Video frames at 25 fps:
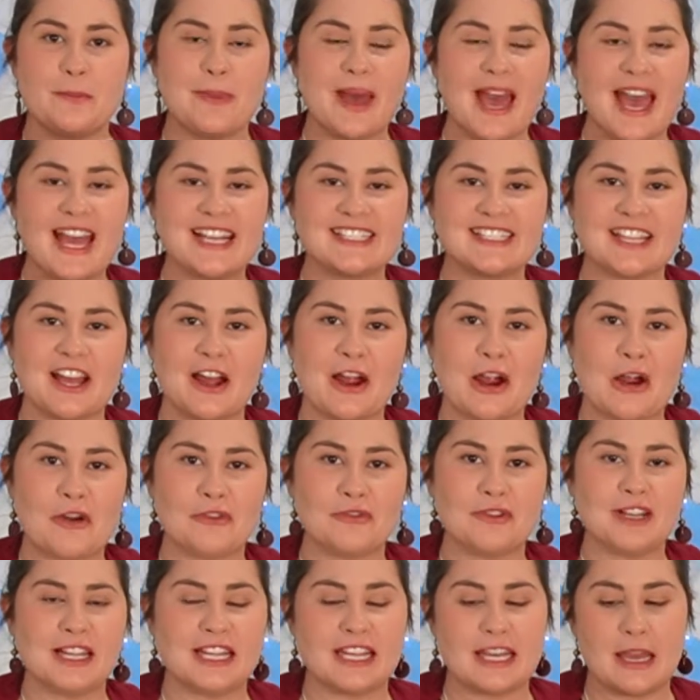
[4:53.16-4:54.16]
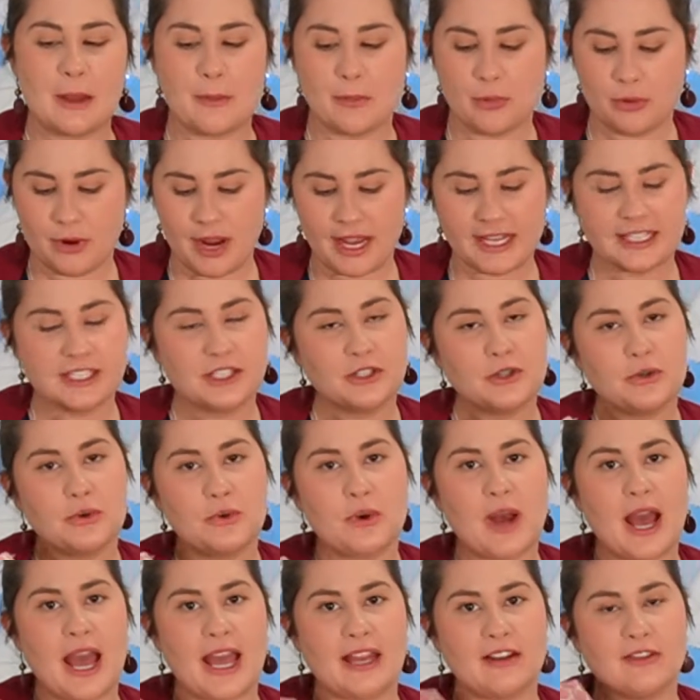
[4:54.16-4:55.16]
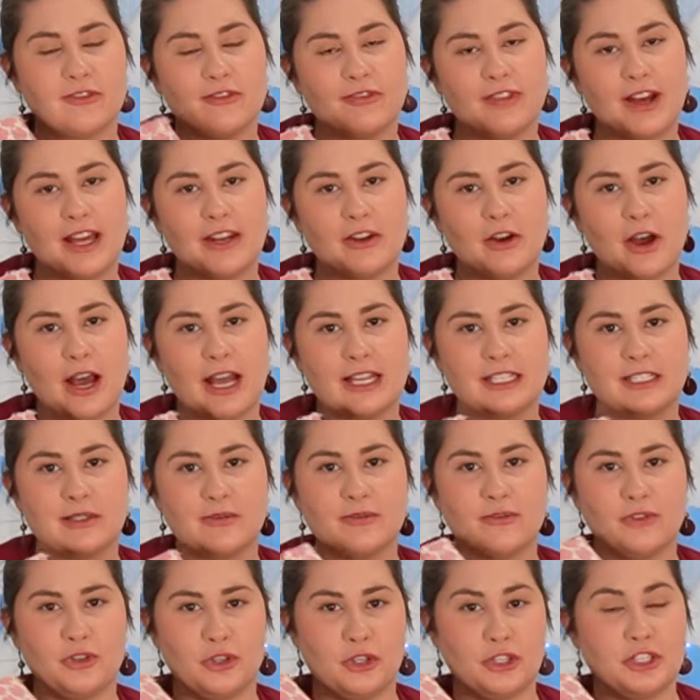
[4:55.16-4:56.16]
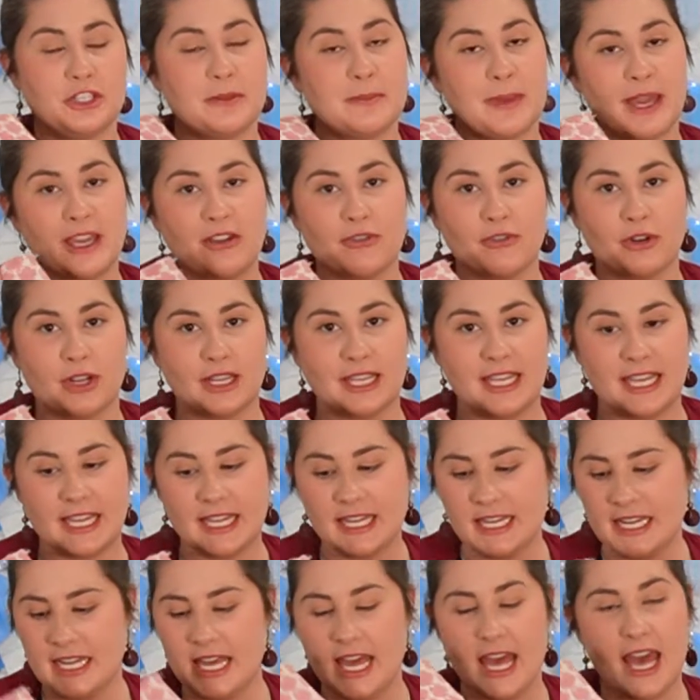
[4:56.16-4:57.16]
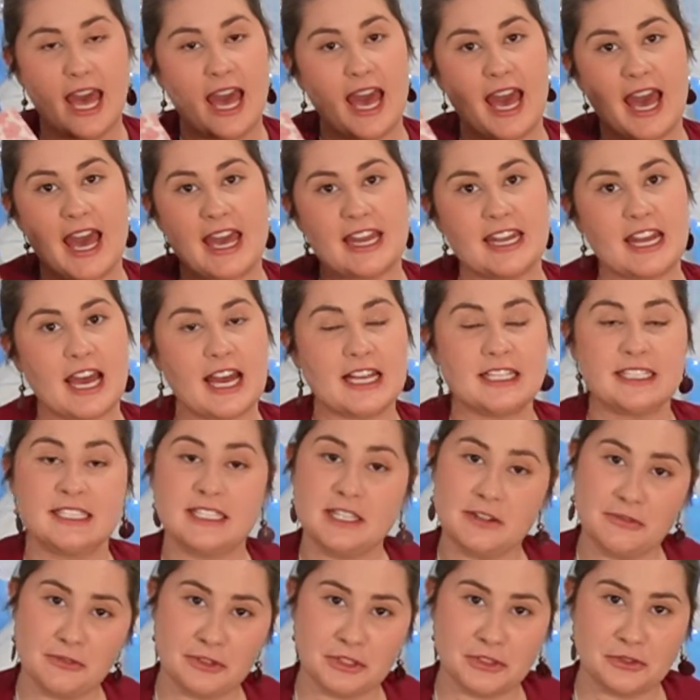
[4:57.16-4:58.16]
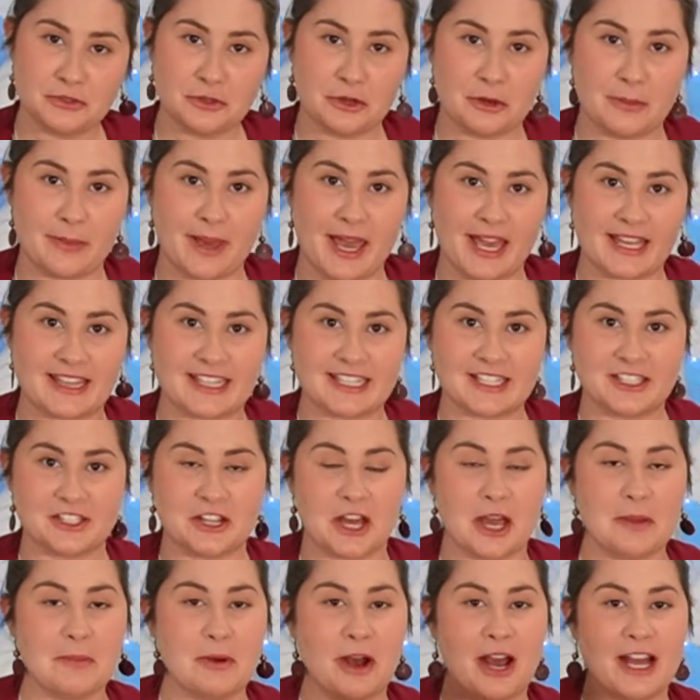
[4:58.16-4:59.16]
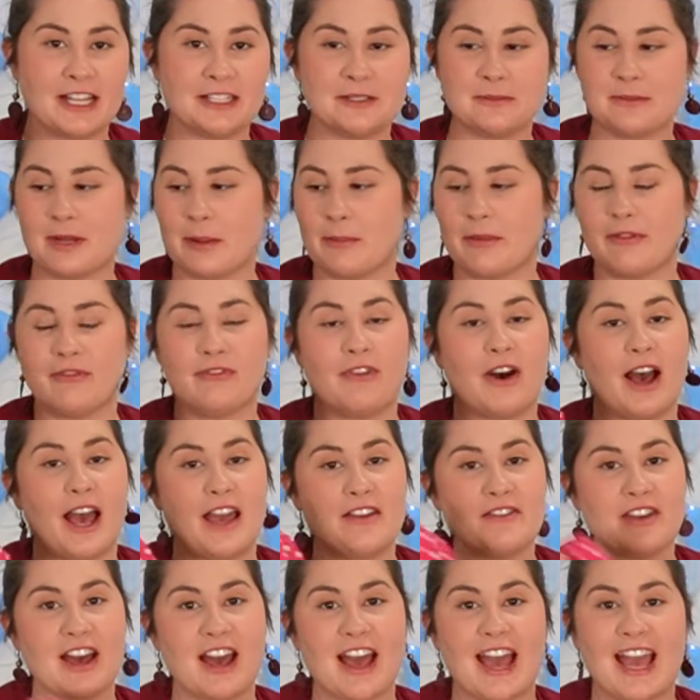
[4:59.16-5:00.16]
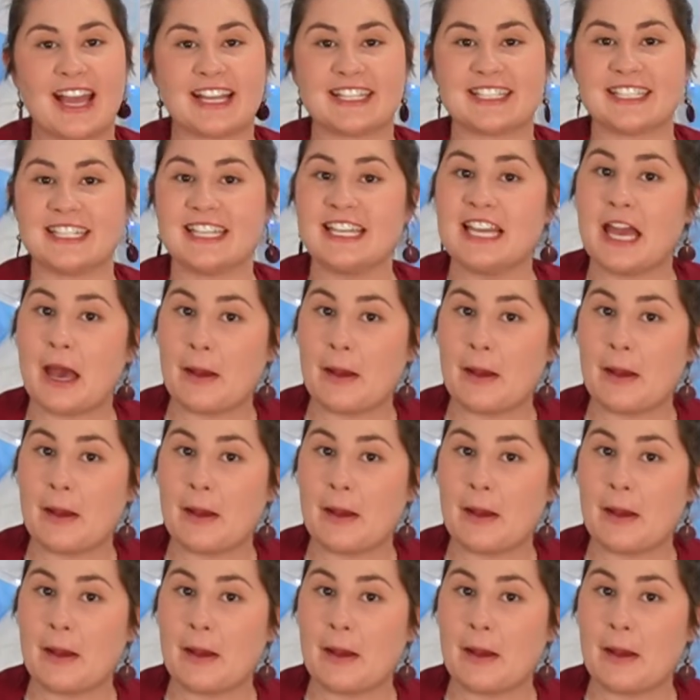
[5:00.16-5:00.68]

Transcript: bags are a really practical and fun item for you to make for a kid. And a different sort of bag this time, item number 5, are actually